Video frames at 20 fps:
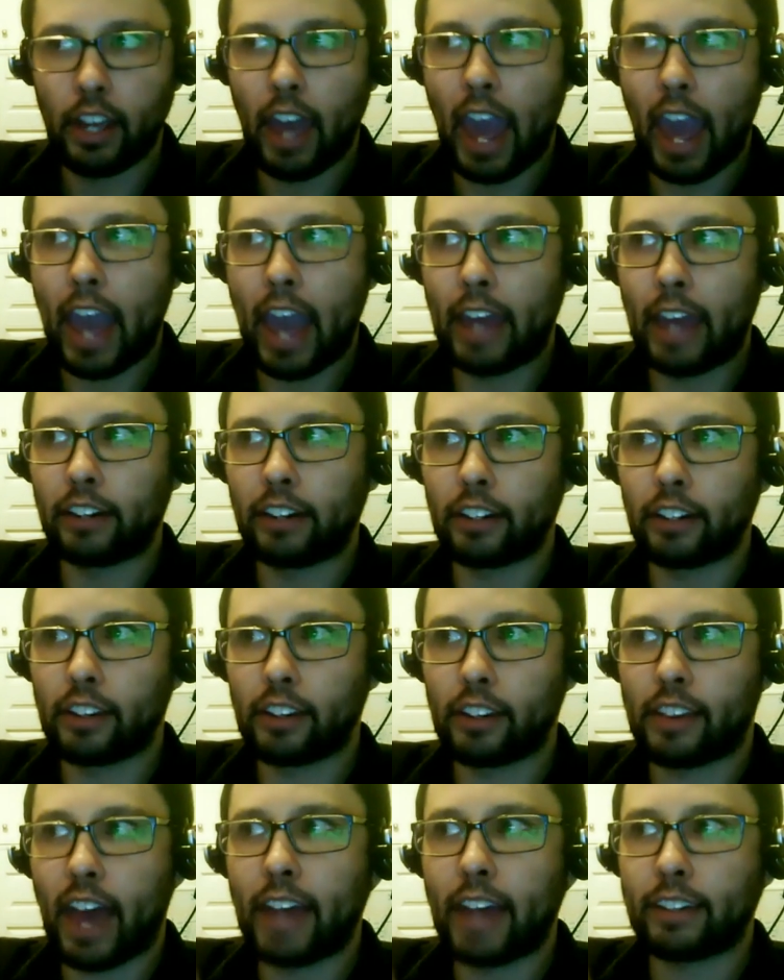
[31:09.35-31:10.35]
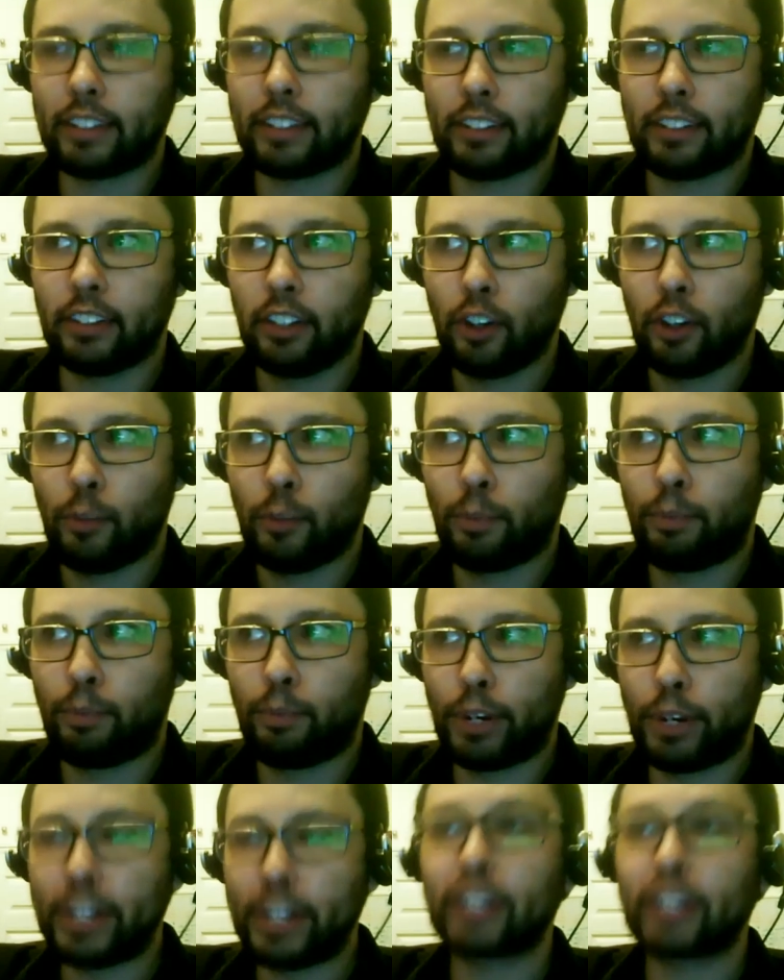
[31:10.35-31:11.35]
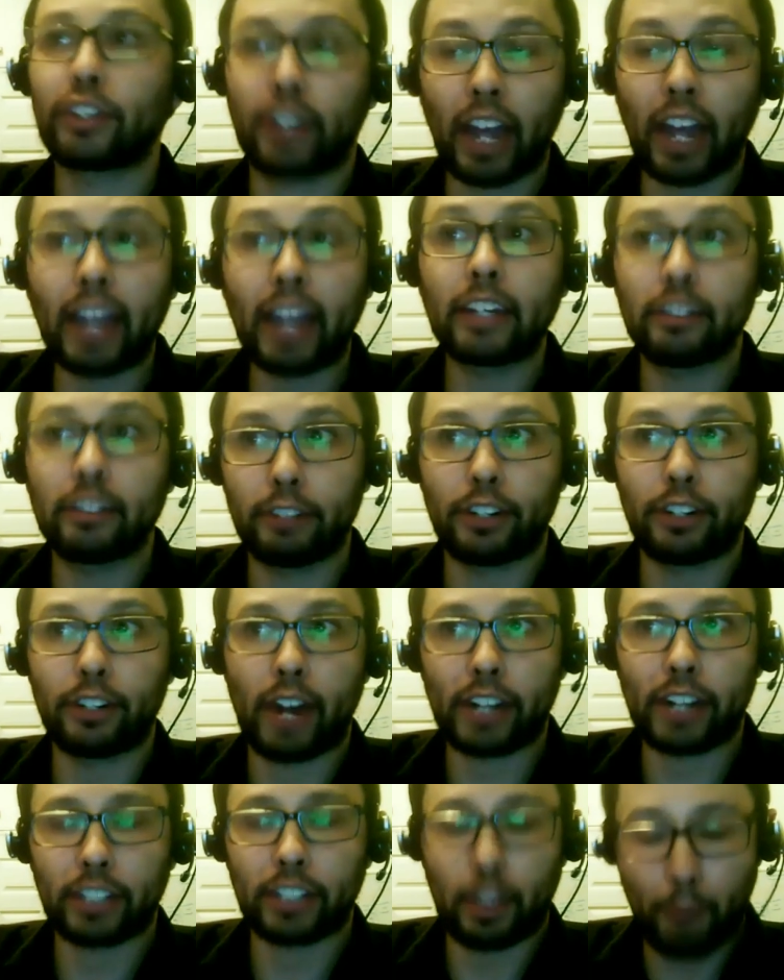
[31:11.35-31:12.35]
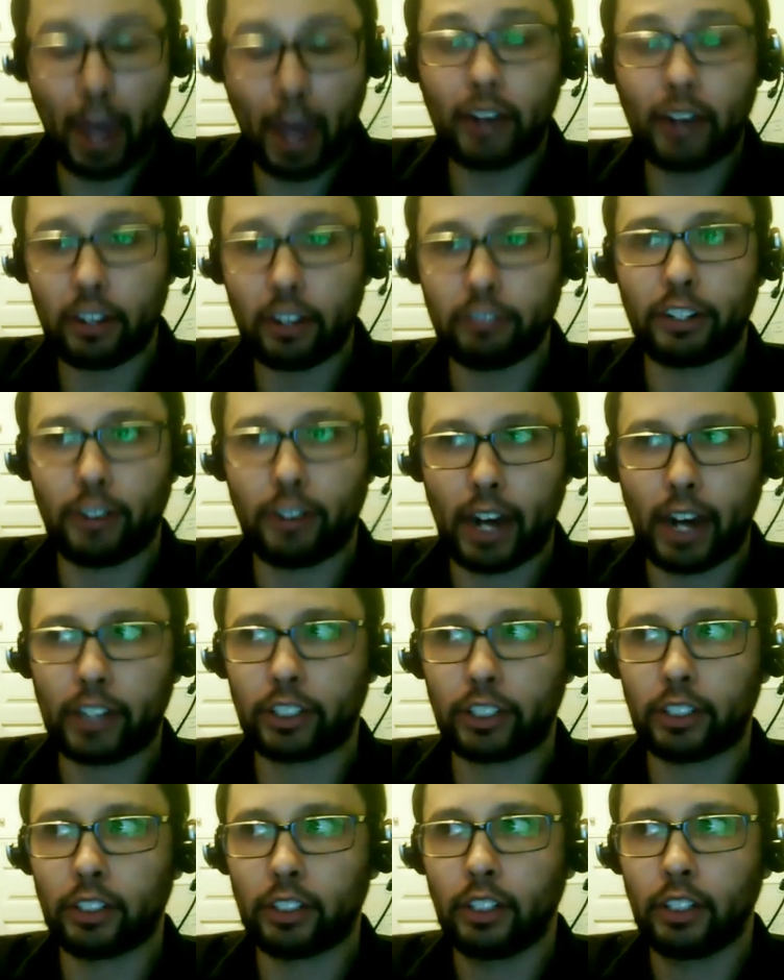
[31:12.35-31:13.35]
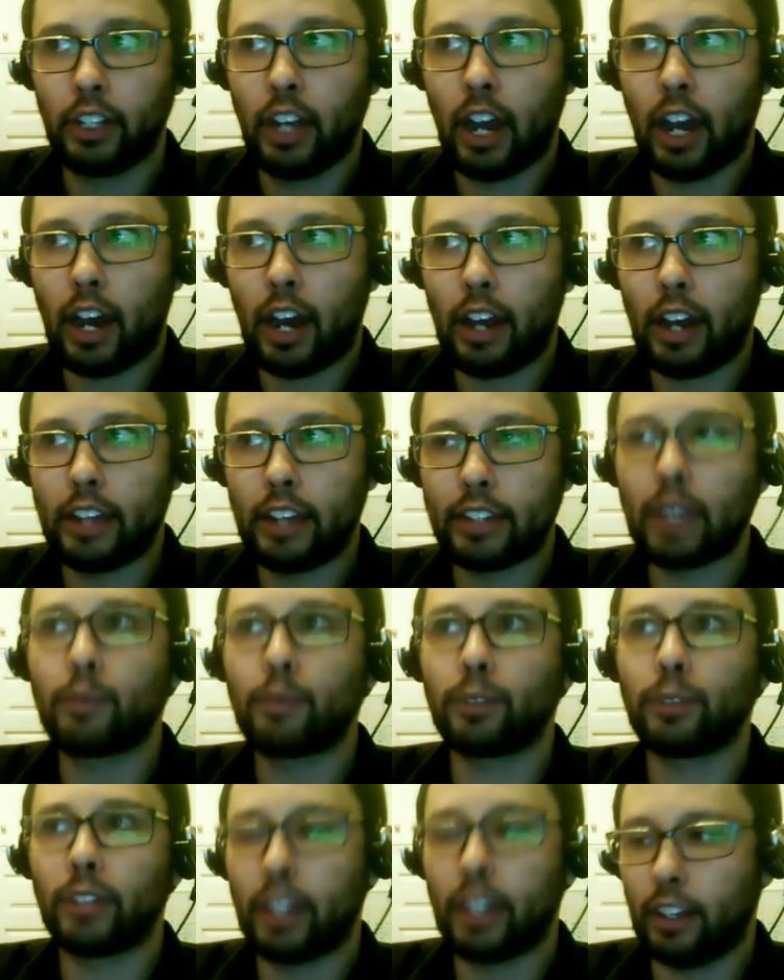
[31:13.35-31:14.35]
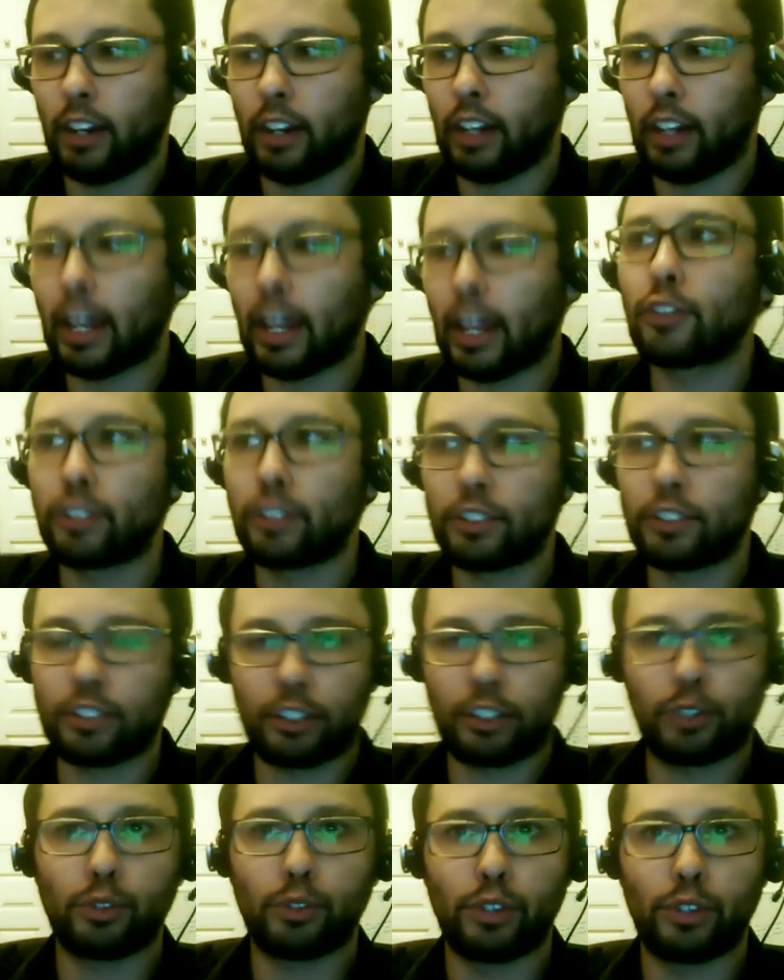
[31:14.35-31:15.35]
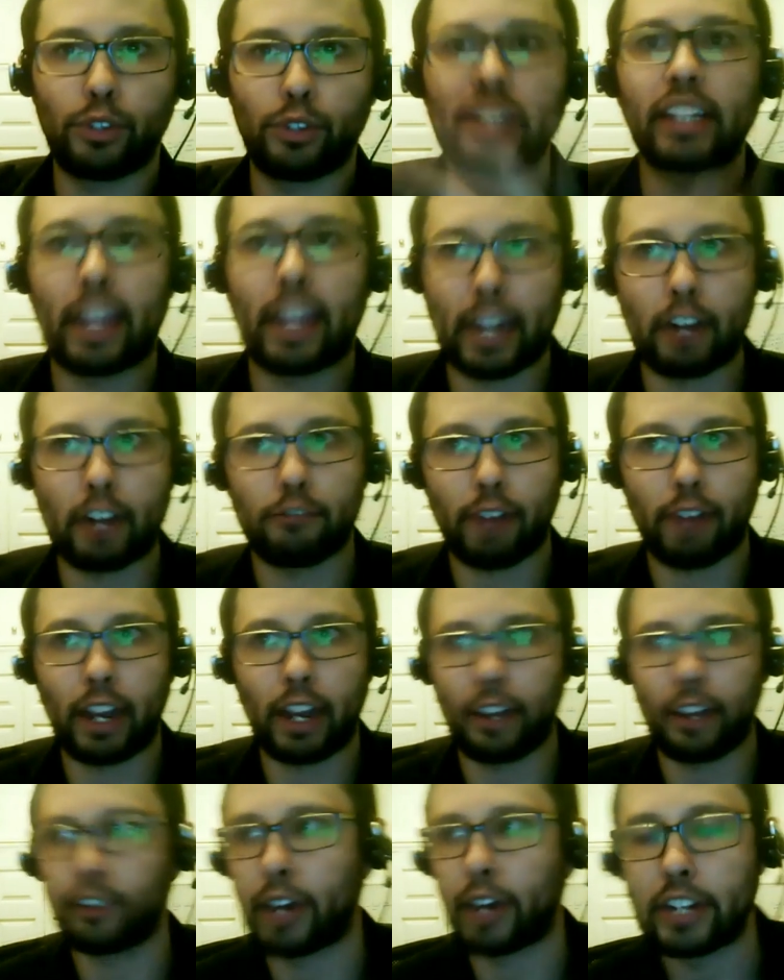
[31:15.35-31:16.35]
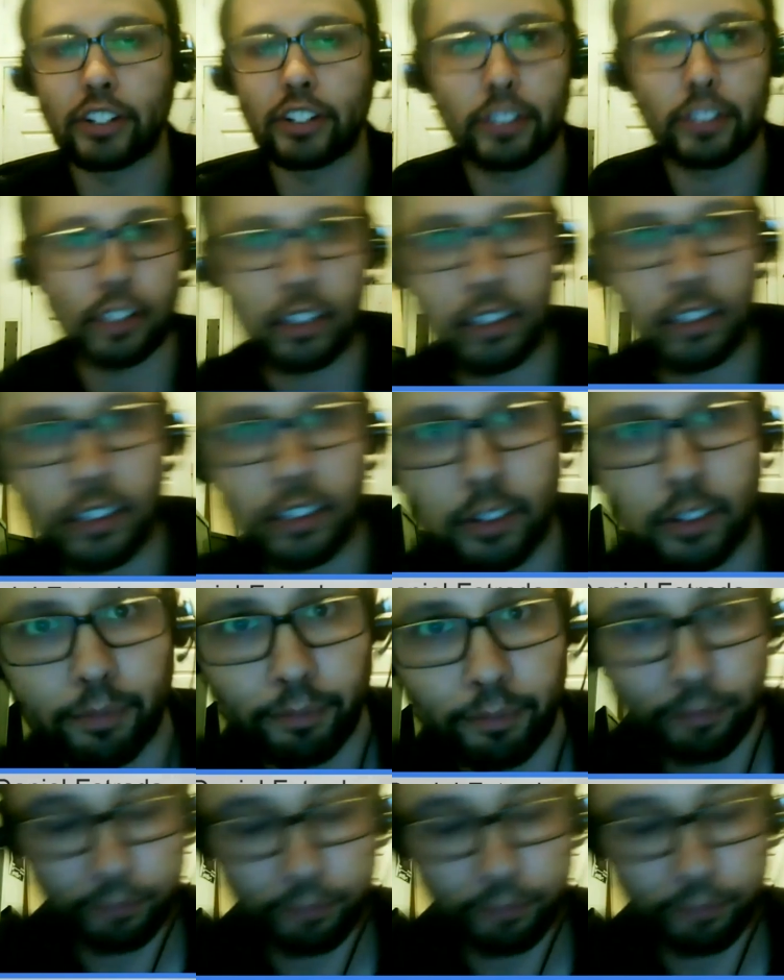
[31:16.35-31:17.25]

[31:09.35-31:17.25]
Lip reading: and that particular kind of interaction, that pattern of interaction, it allows users to uniquely identify other agents in the system.